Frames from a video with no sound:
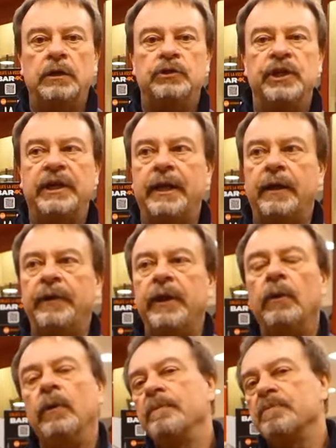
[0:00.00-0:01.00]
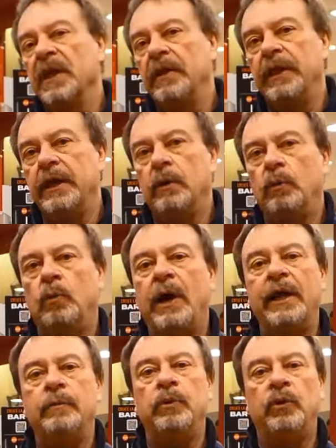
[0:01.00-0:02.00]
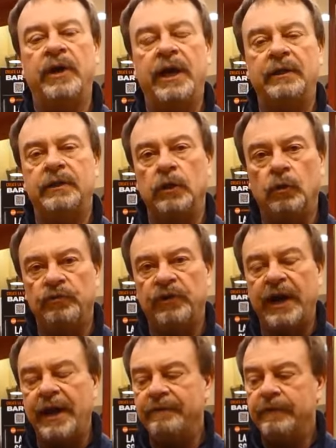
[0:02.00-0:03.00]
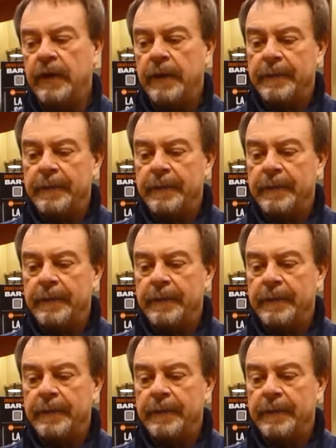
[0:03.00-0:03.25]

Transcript: scenario, the wild boar hunting on drive,